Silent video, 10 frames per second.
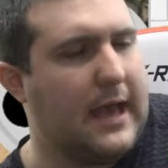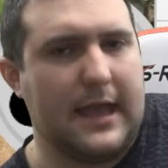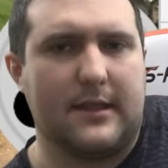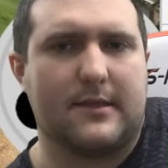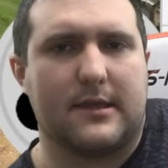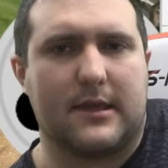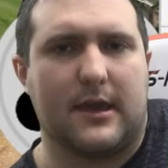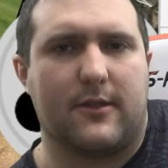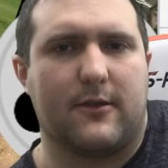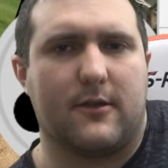edit
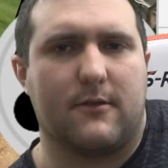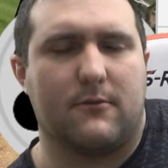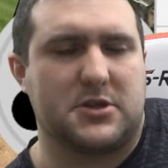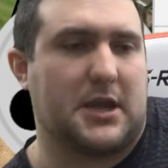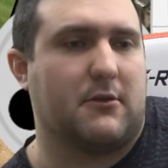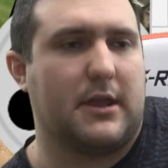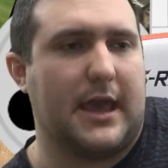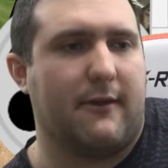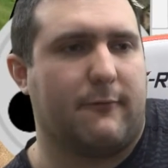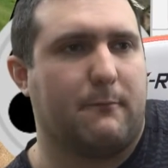together, which I already
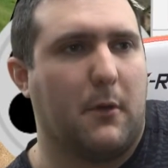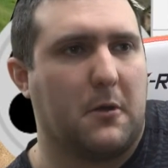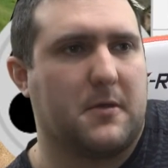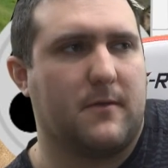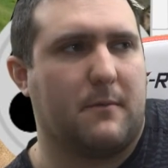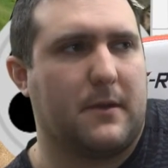have most of it,